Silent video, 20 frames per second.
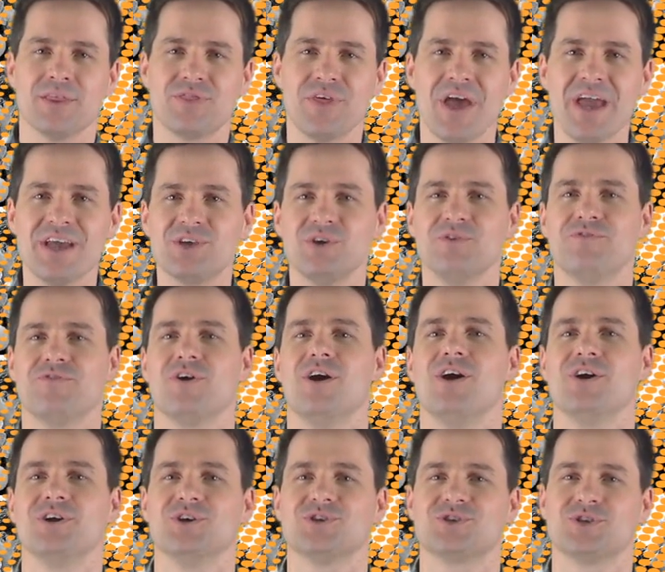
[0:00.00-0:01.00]
Thank you for
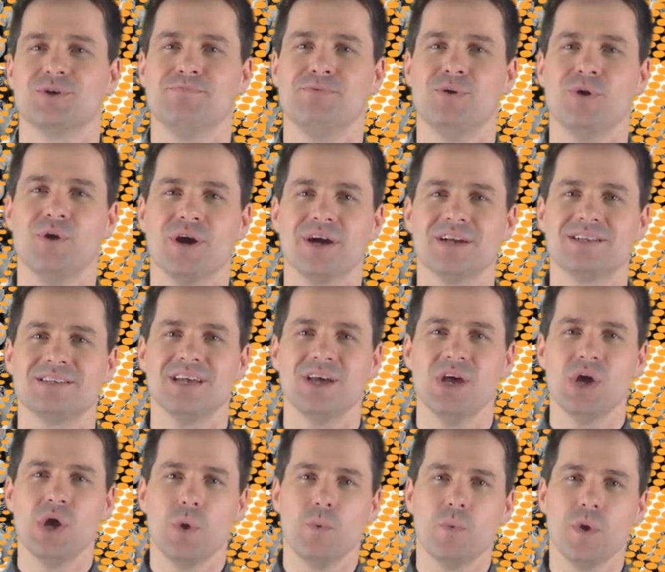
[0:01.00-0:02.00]
all your support.
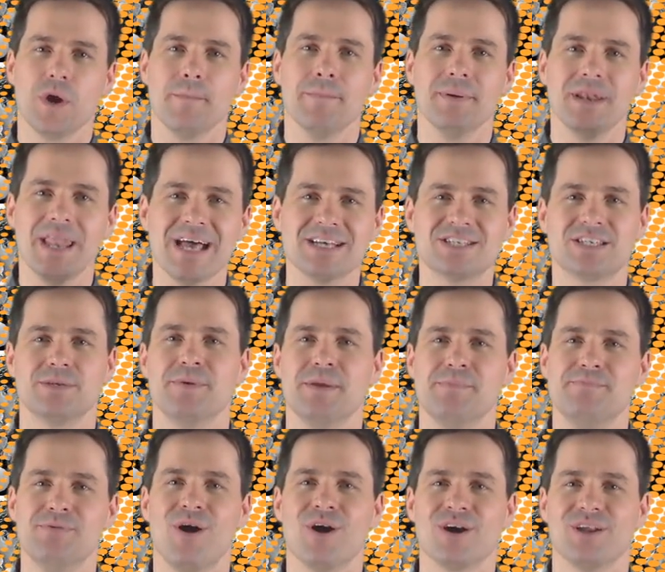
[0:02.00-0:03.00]
We're blessed to be
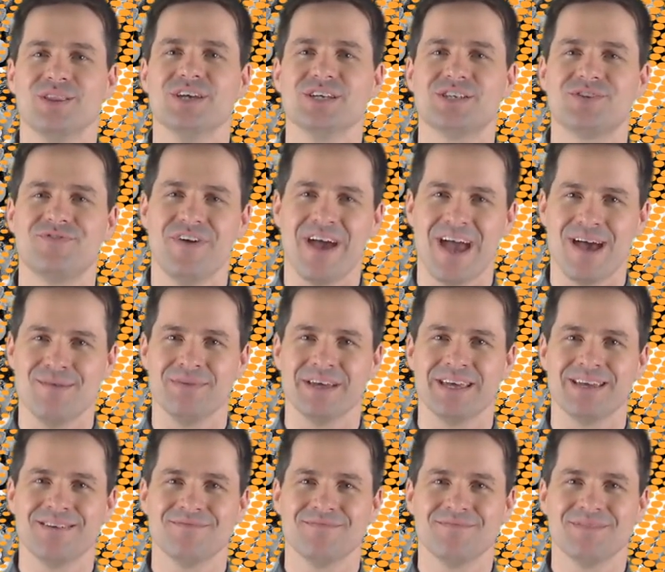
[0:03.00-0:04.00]
part of this
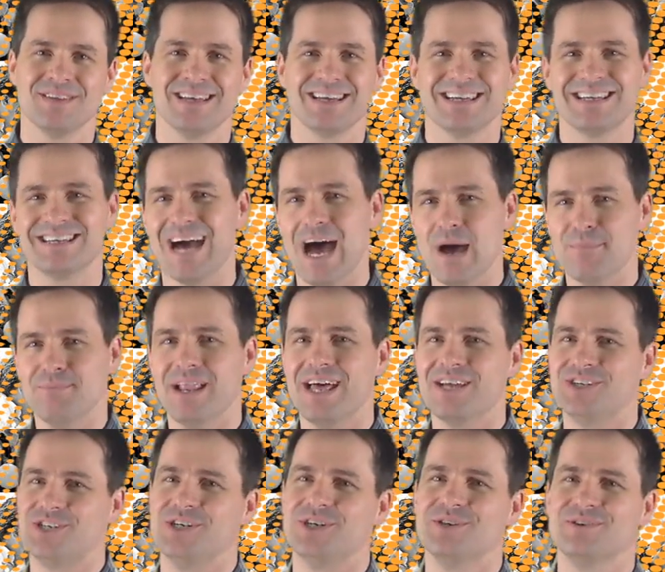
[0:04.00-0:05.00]
family. God
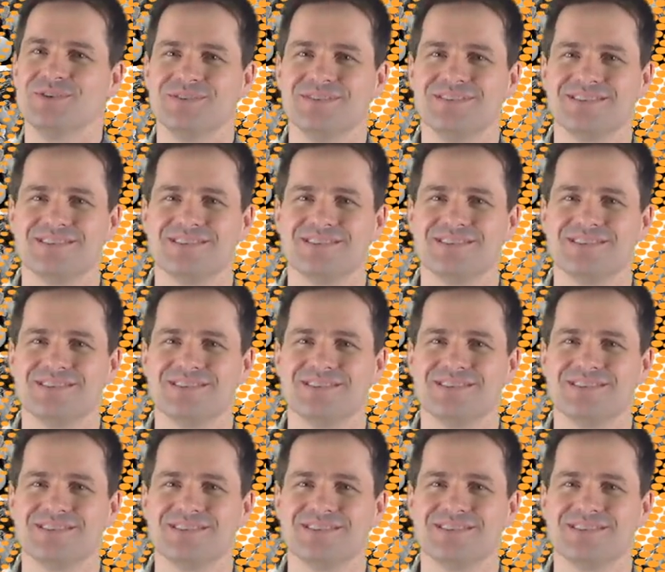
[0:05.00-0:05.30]
bless you.